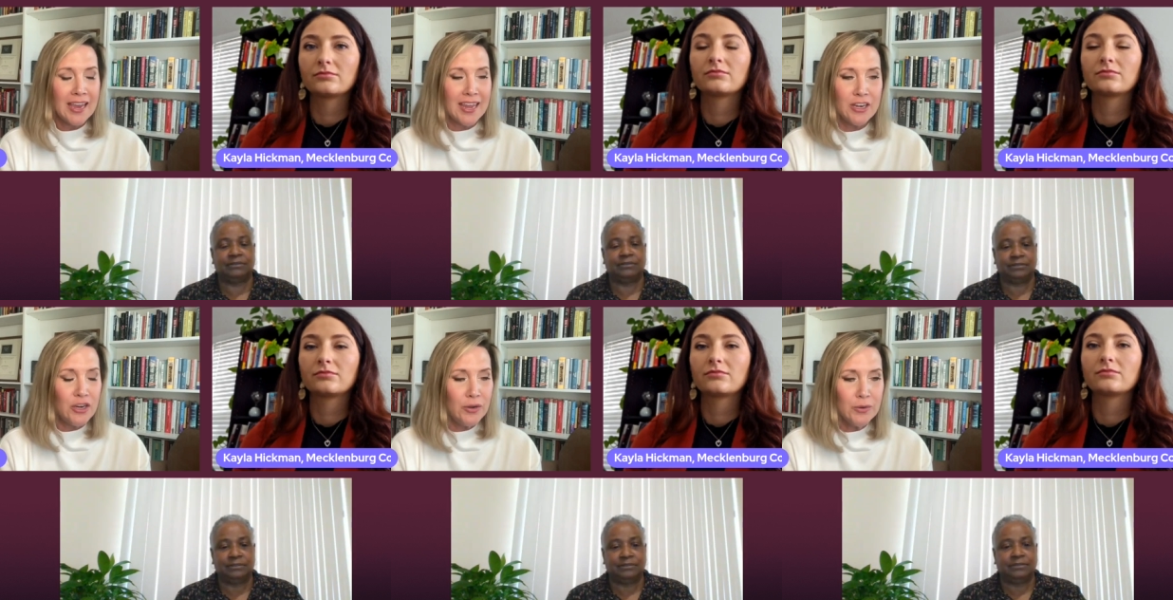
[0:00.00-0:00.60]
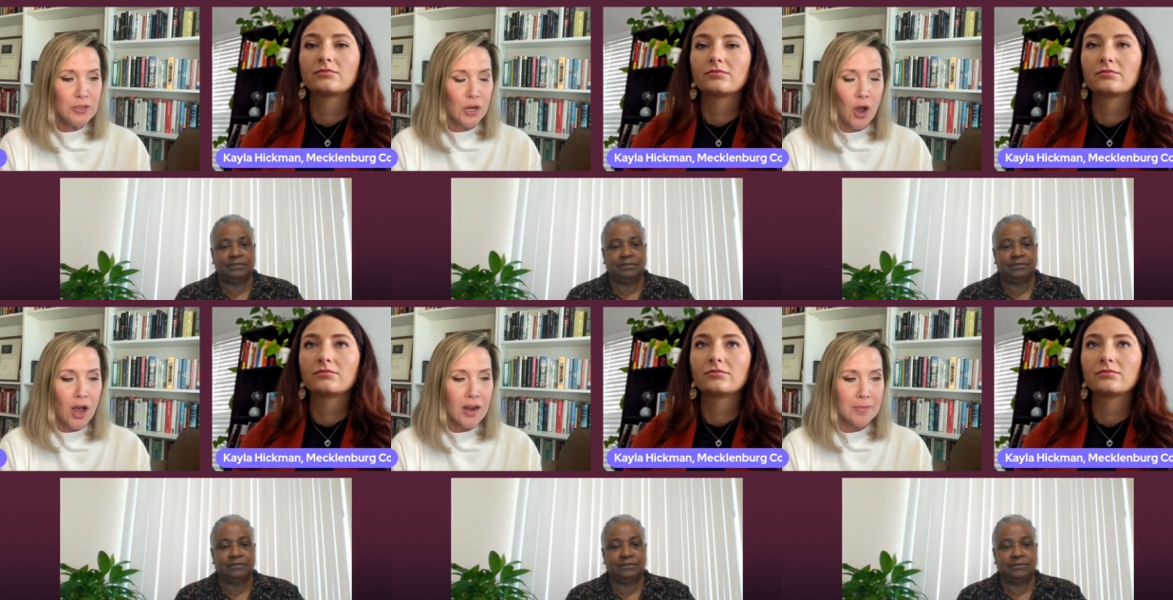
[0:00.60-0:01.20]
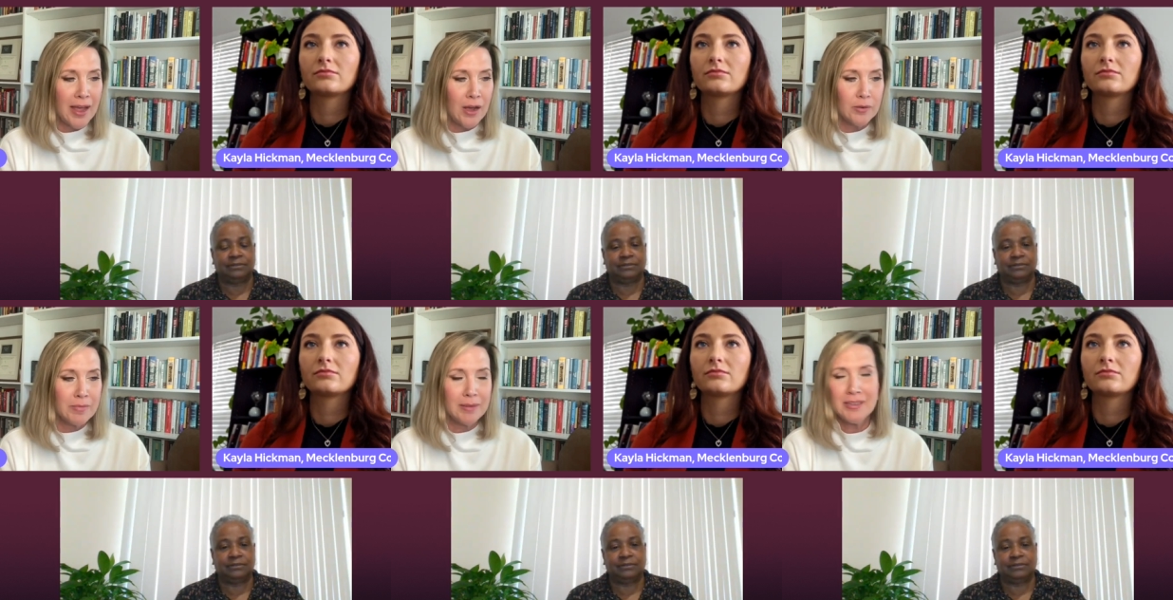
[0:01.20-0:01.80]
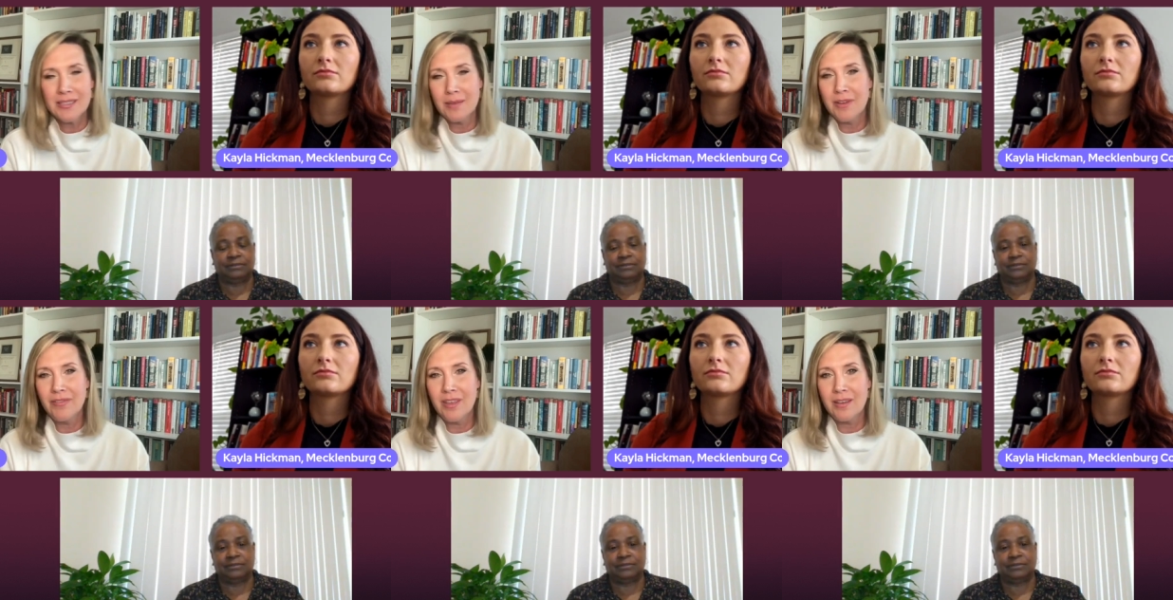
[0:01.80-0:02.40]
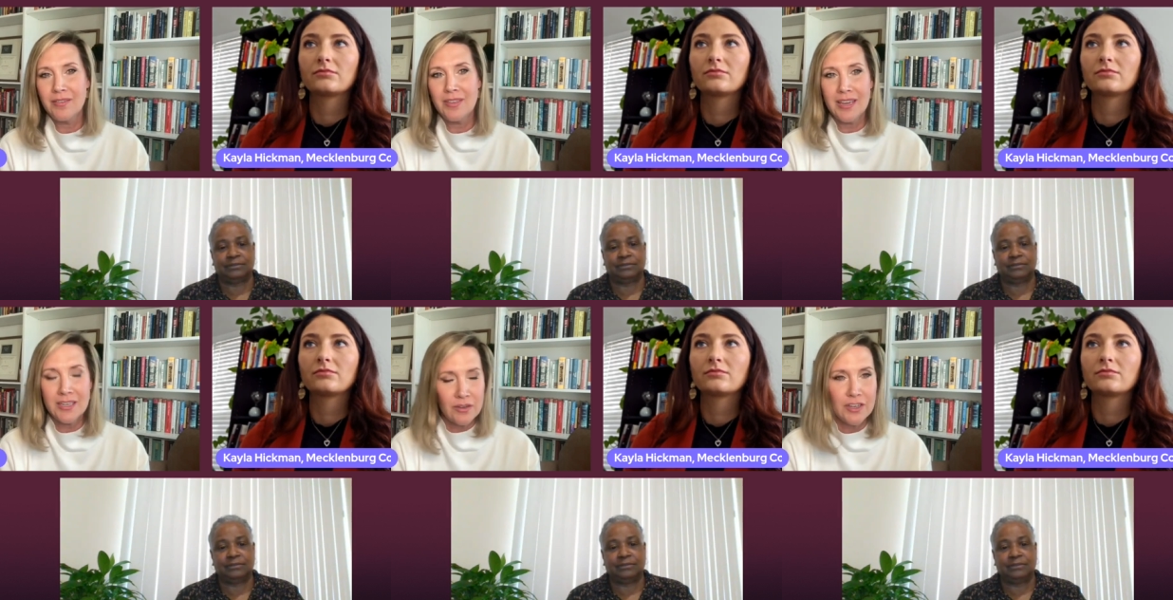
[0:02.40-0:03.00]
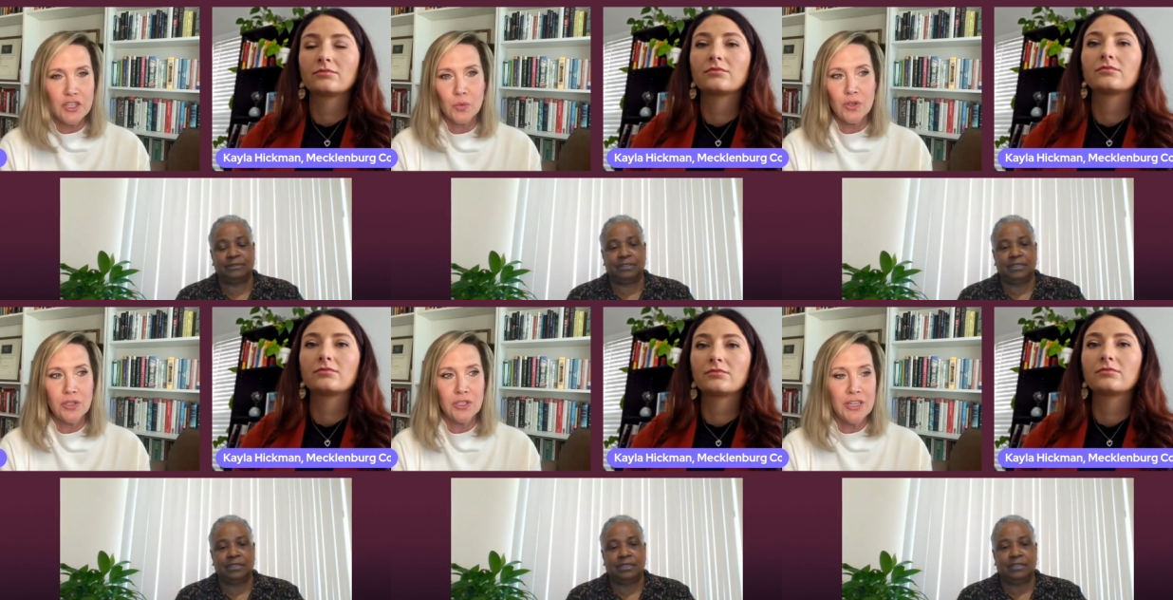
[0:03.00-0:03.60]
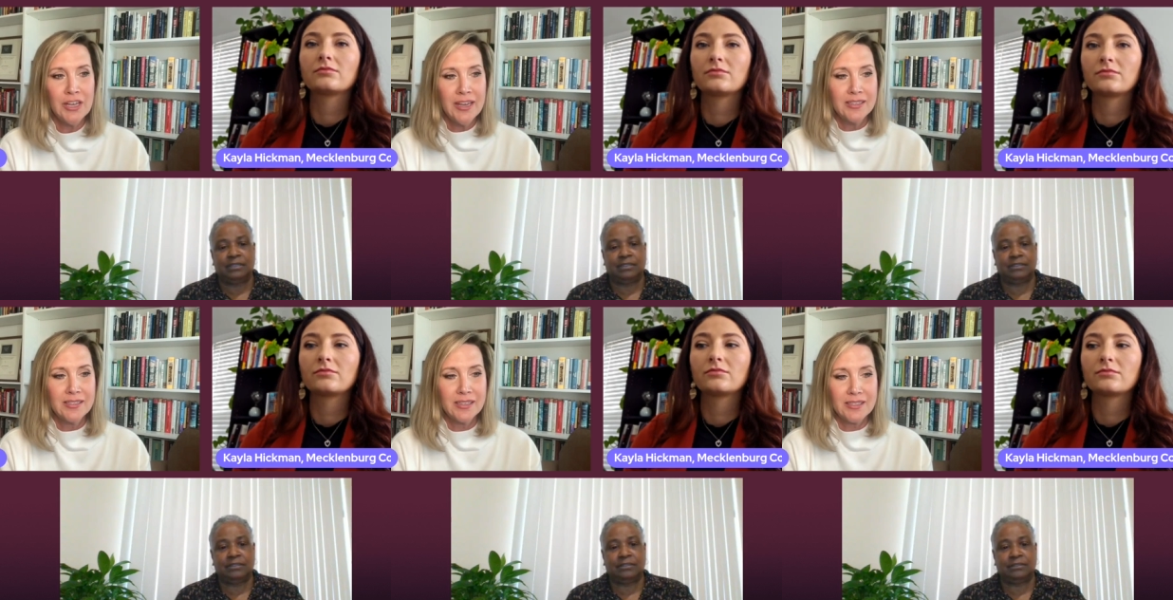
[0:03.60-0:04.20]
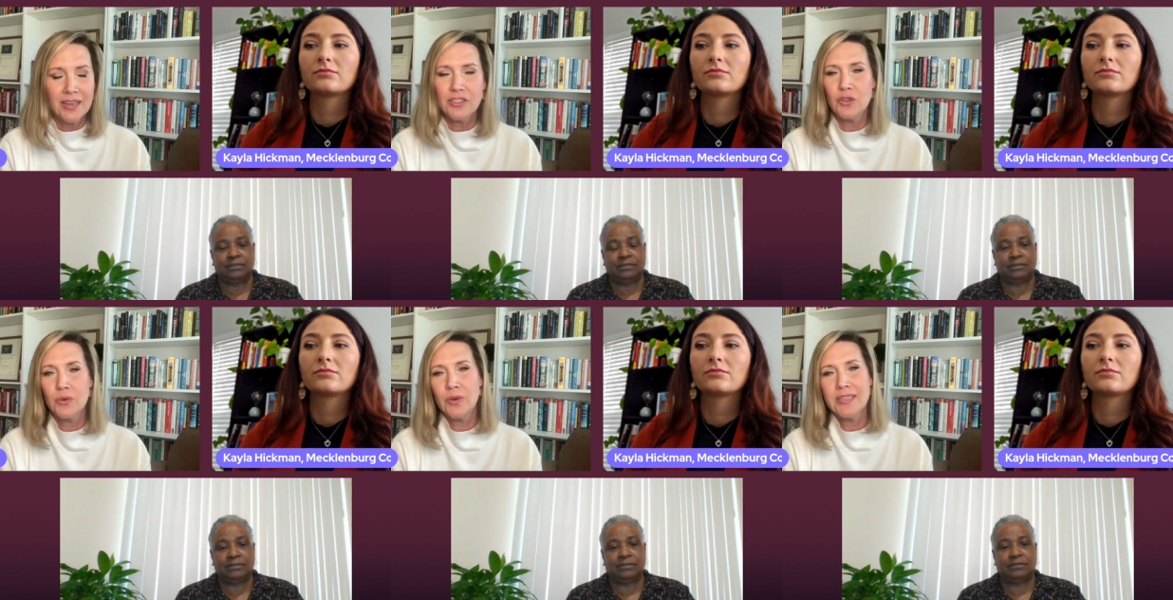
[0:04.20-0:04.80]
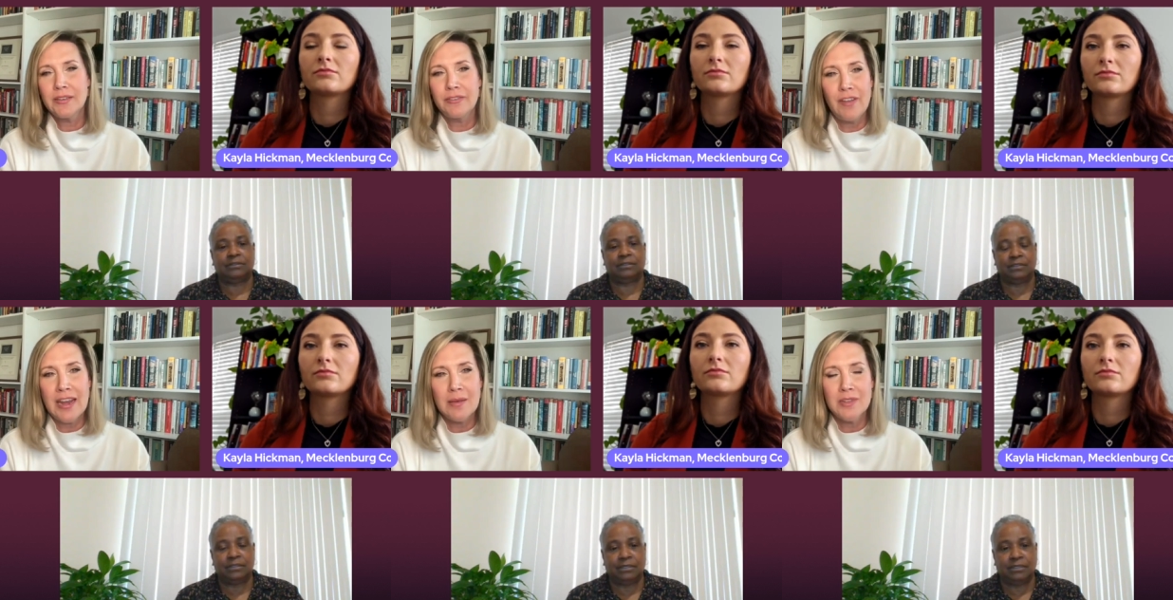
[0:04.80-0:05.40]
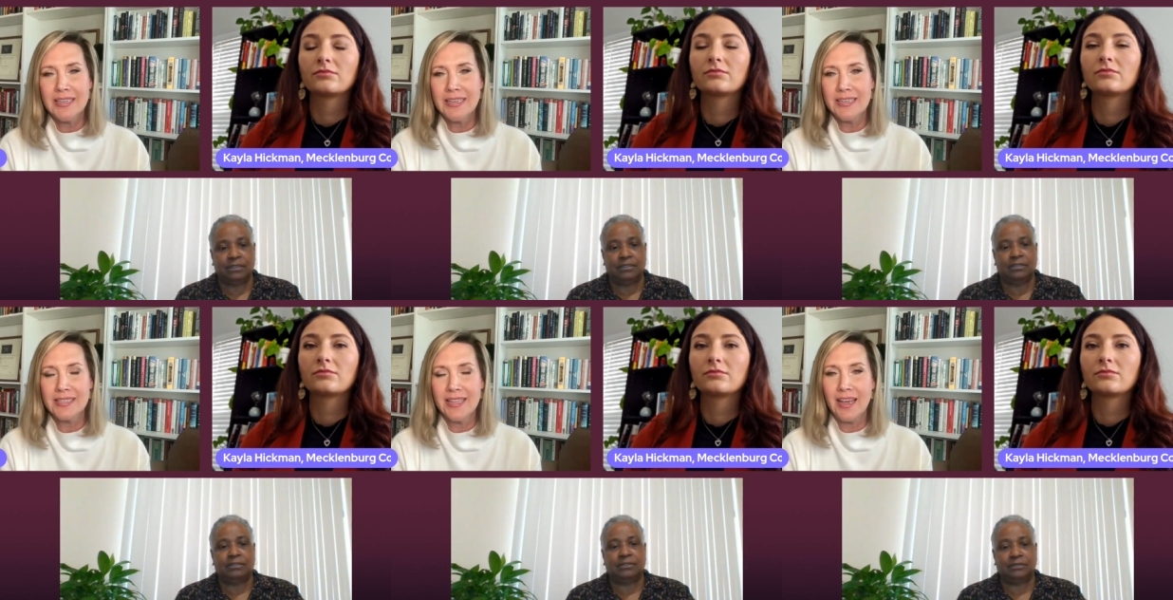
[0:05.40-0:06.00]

Speaker 1: Can you talk about maybe some of the the individual success stories, the families